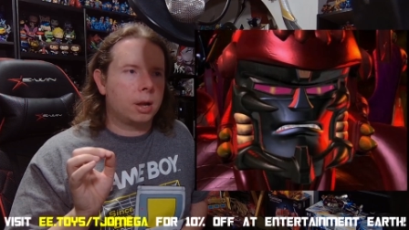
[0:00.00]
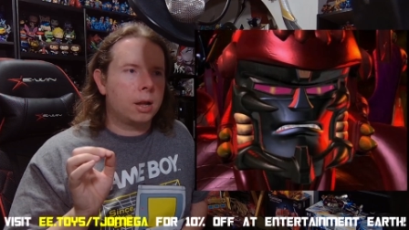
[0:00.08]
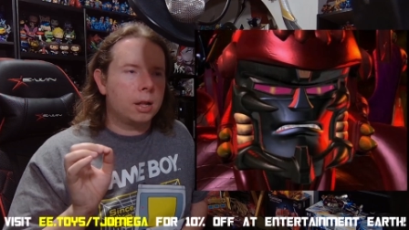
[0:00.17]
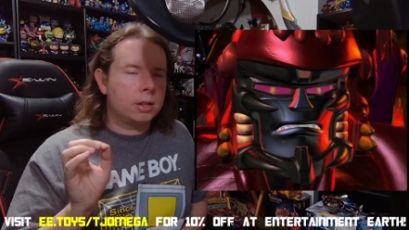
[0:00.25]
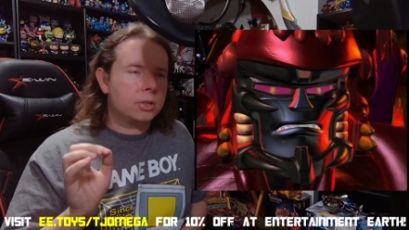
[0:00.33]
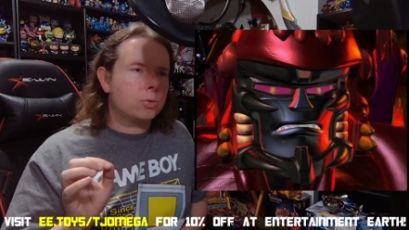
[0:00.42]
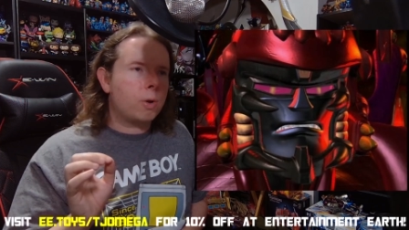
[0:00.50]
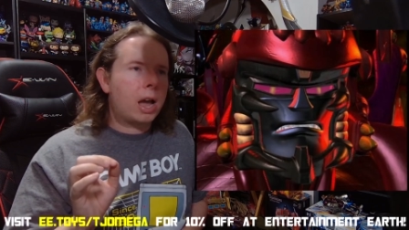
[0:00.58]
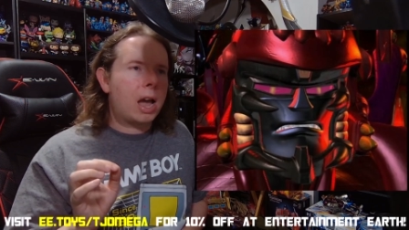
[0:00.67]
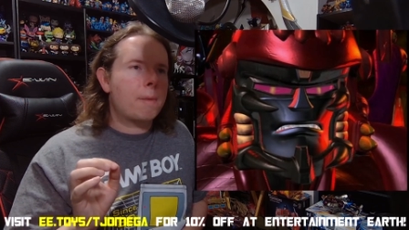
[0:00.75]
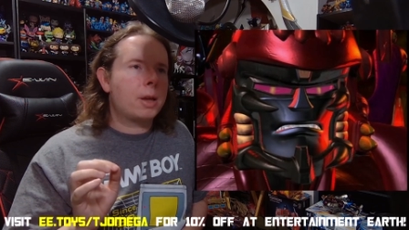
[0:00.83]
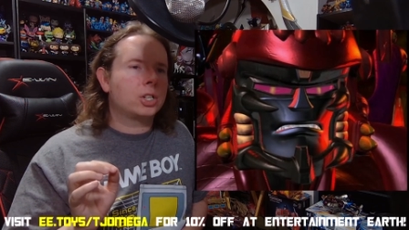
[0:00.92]
This is
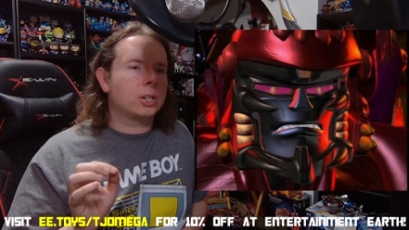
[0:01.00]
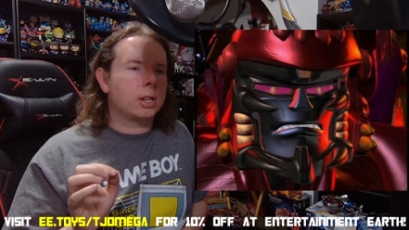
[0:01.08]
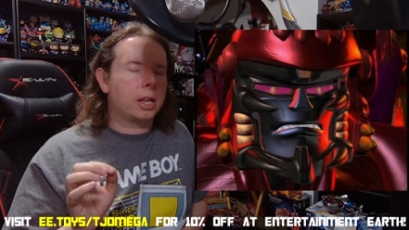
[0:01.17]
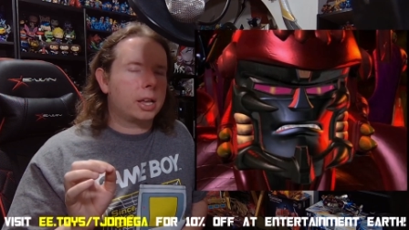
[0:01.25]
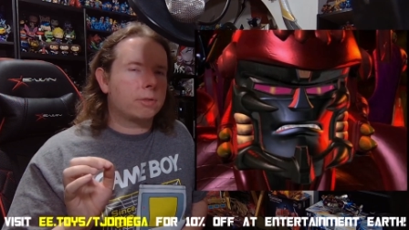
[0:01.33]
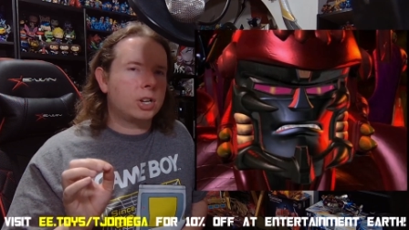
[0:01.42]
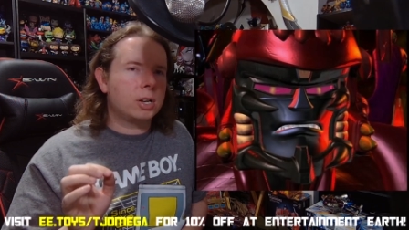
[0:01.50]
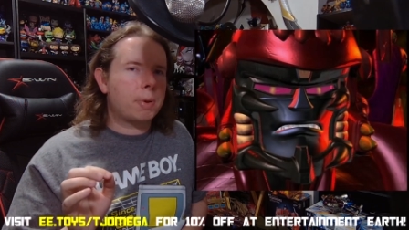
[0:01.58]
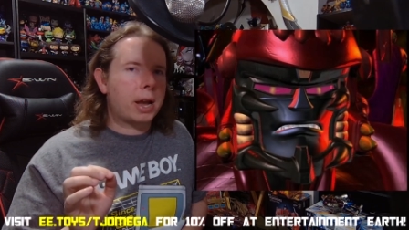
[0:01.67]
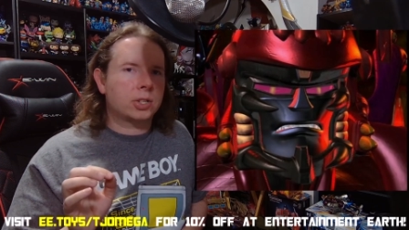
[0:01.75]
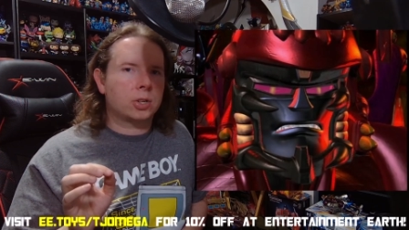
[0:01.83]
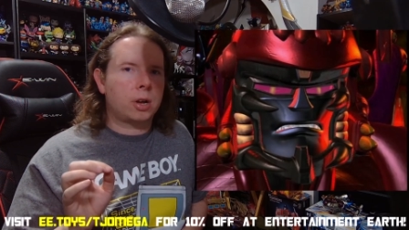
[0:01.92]
why I mentioned, like, if she had
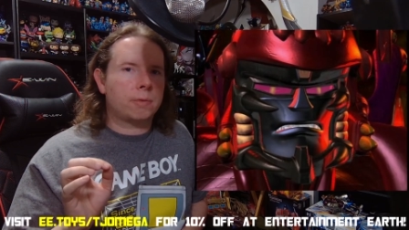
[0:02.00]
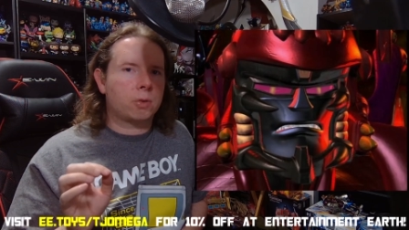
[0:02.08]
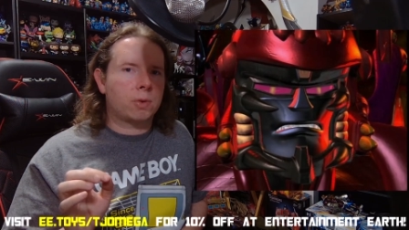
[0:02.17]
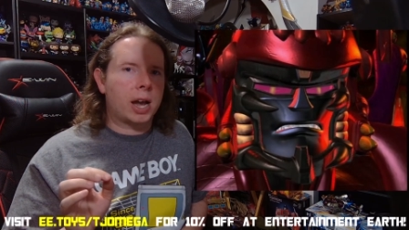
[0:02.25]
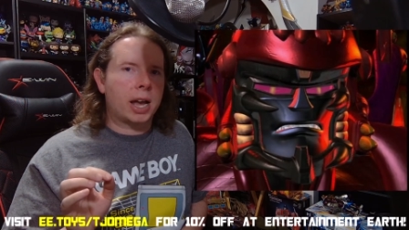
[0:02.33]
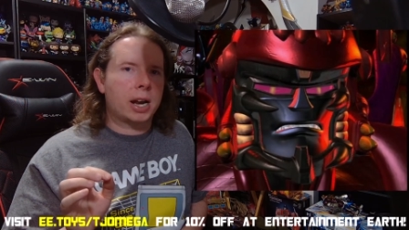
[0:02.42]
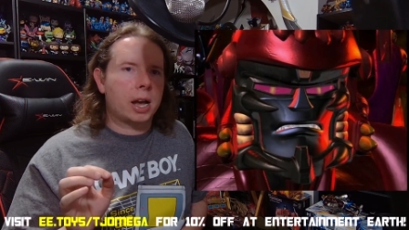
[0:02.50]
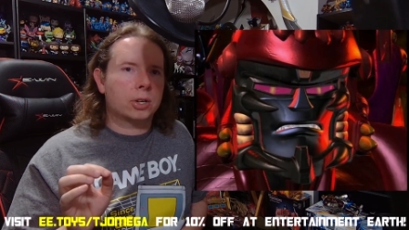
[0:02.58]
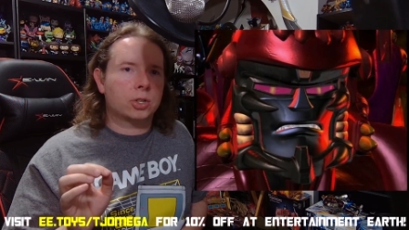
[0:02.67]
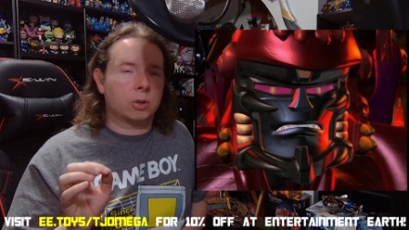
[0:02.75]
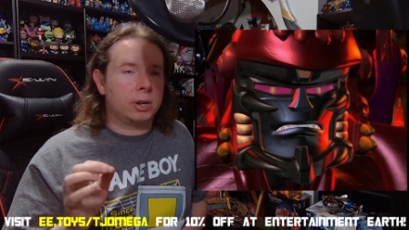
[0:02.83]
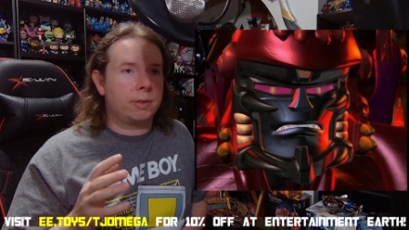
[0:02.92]
passed it off to Rhinox or